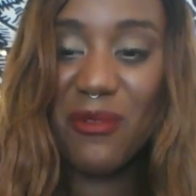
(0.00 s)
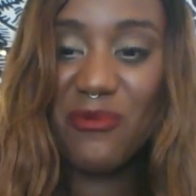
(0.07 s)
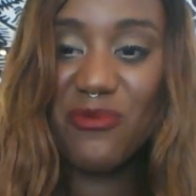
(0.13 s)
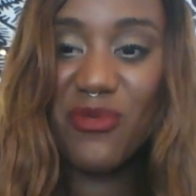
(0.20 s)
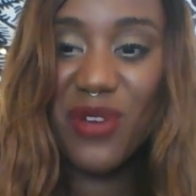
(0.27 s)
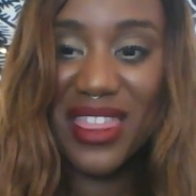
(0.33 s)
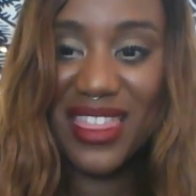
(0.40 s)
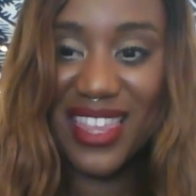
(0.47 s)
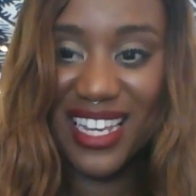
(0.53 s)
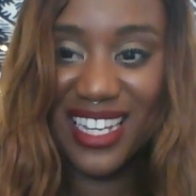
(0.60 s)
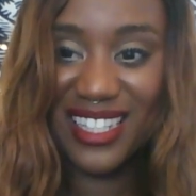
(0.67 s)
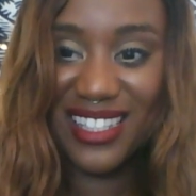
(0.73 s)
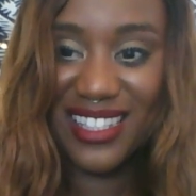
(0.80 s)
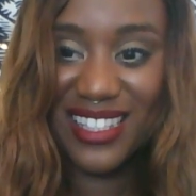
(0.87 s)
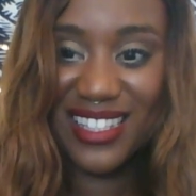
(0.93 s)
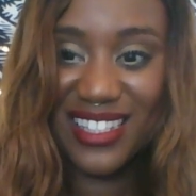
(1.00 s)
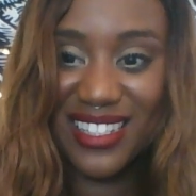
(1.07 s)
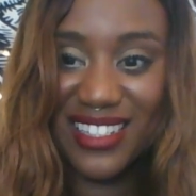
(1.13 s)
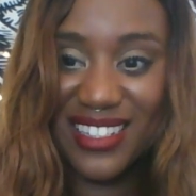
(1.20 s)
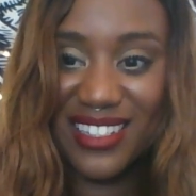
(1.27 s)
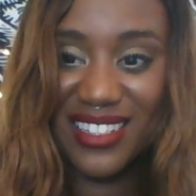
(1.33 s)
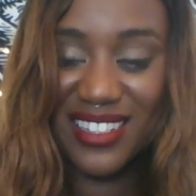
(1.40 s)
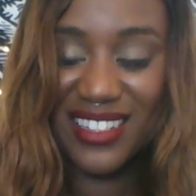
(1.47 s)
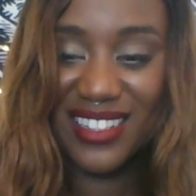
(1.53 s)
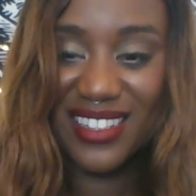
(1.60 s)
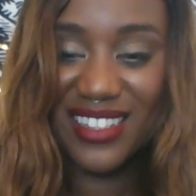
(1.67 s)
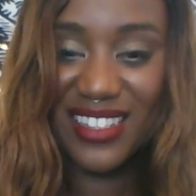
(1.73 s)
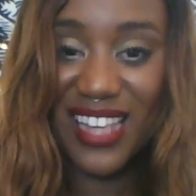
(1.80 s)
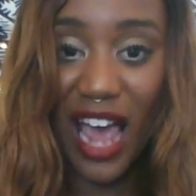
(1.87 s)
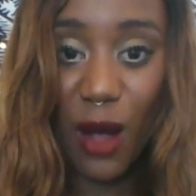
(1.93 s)
with this
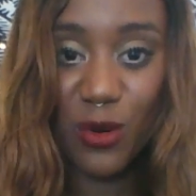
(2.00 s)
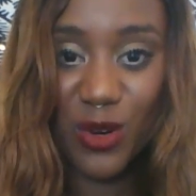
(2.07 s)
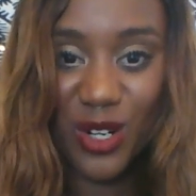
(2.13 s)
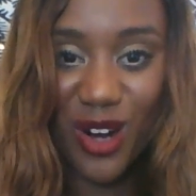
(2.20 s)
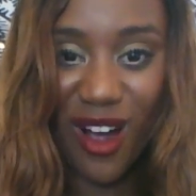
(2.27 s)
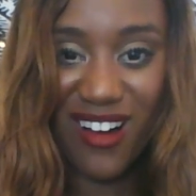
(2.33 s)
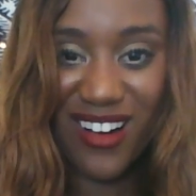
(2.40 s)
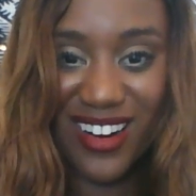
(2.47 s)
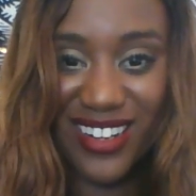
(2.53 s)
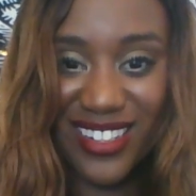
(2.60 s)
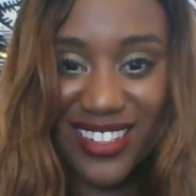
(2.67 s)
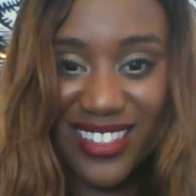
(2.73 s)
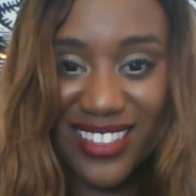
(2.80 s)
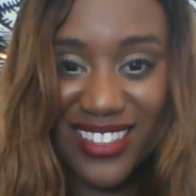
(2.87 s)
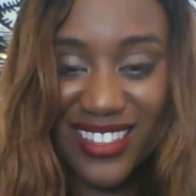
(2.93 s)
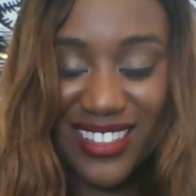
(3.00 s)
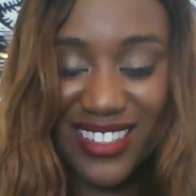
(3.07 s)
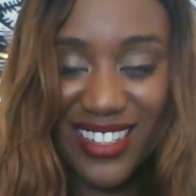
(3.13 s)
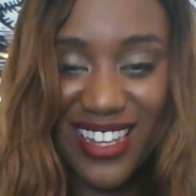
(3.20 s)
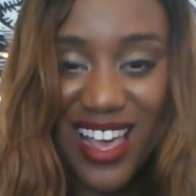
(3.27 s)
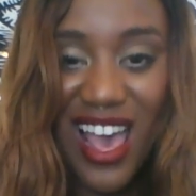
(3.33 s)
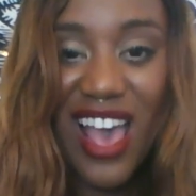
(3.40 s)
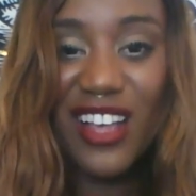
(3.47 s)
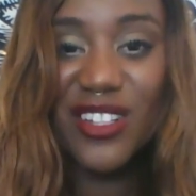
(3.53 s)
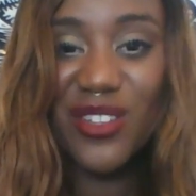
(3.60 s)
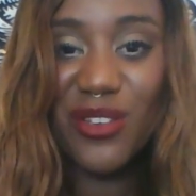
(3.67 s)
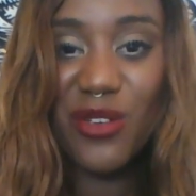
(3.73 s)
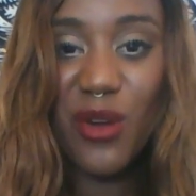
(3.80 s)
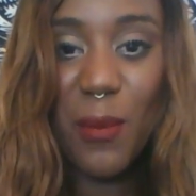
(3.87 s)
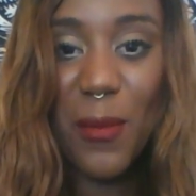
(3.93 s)
Tower card. So
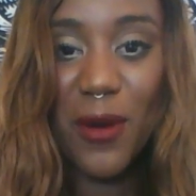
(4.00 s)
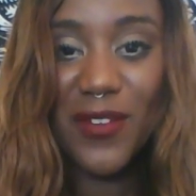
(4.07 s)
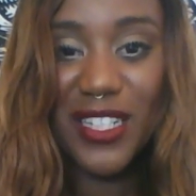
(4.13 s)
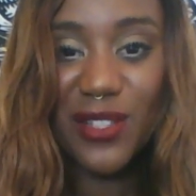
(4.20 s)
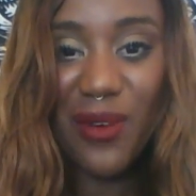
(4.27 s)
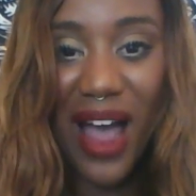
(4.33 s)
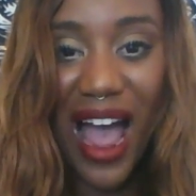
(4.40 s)
you're moving to a